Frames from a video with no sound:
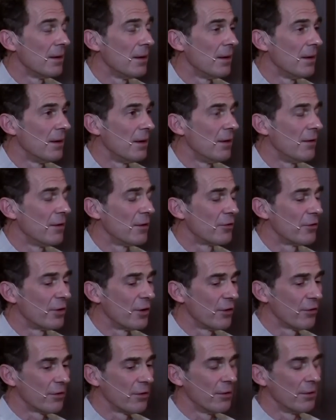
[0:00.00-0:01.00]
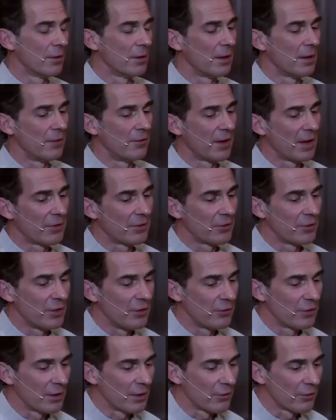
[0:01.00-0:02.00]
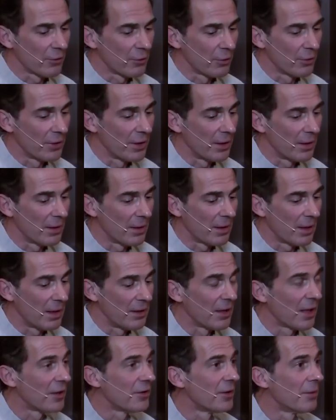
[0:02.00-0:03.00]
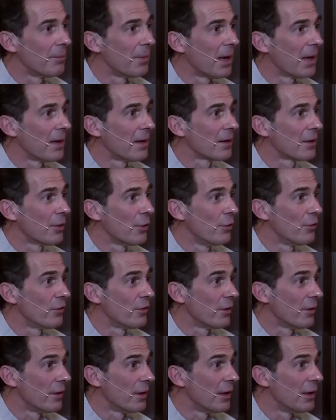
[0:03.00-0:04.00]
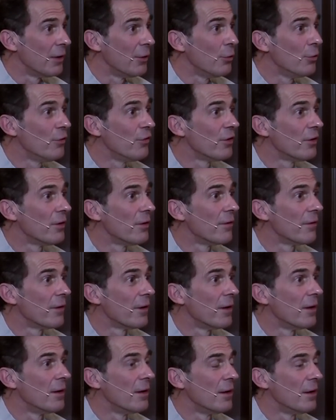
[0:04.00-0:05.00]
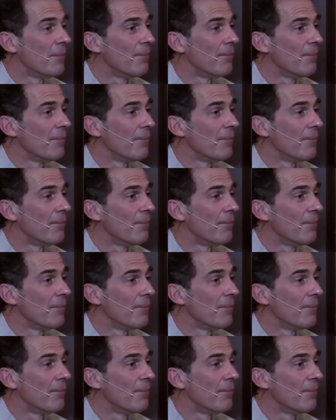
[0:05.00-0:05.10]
In the traditional Advaita teaching, it's called Anandamaya Kosha, the illusion of the